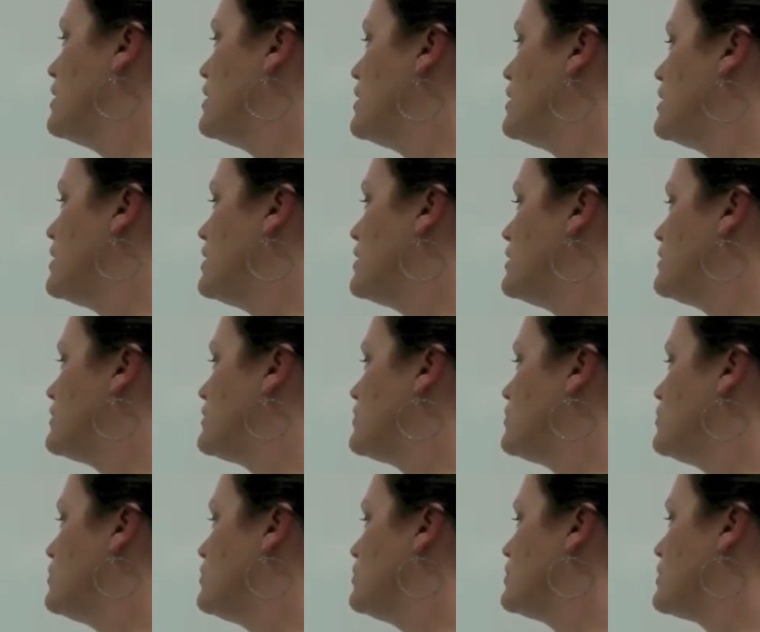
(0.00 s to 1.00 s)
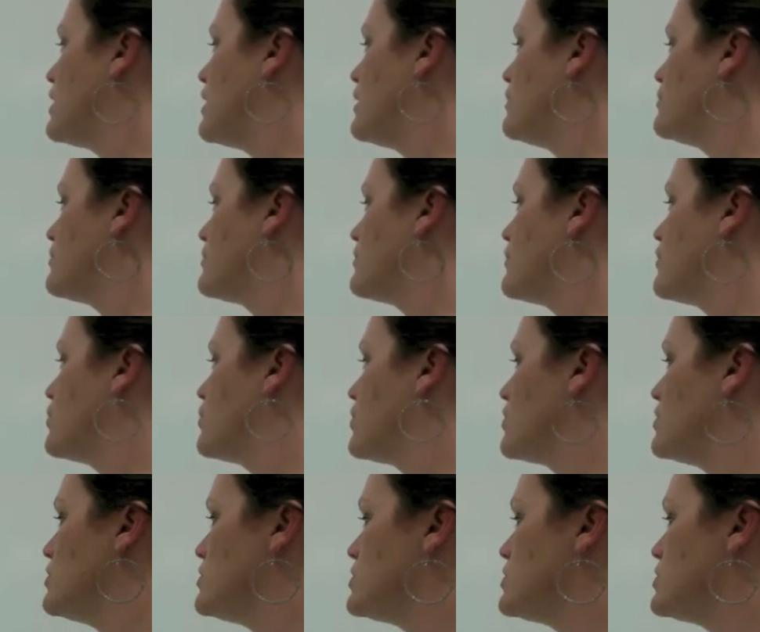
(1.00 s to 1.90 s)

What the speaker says: and 2 times 4.